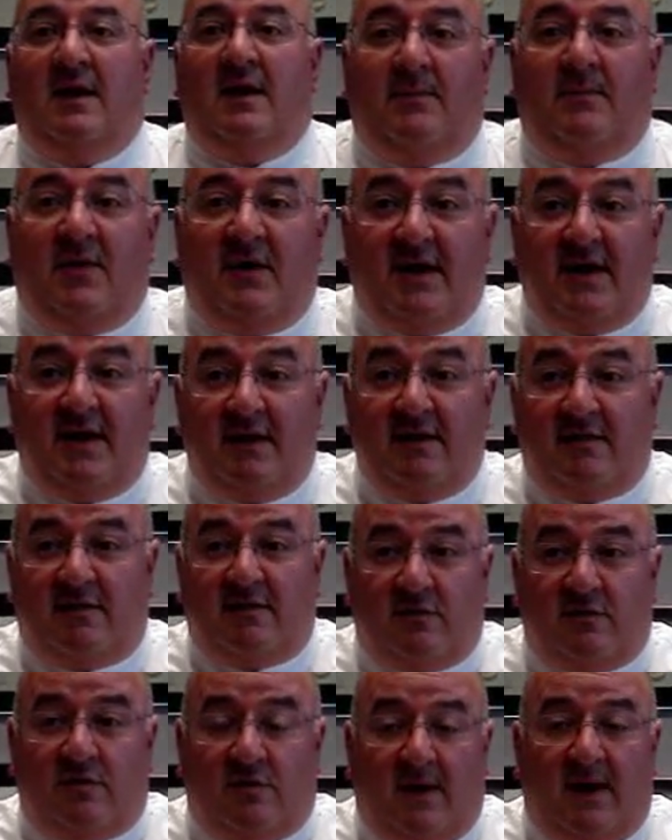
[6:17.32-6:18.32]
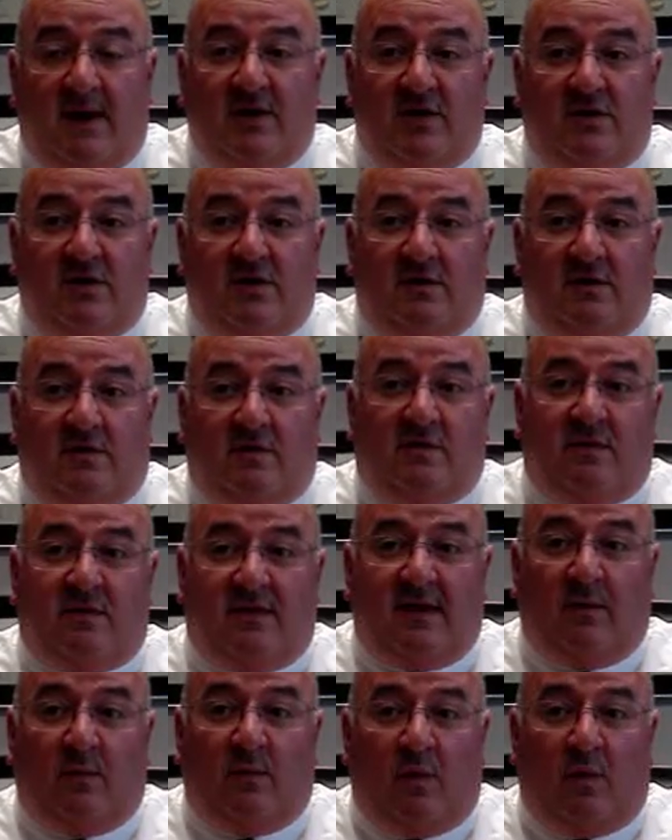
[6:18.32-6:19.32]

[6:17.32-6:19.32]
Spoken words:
But in situations that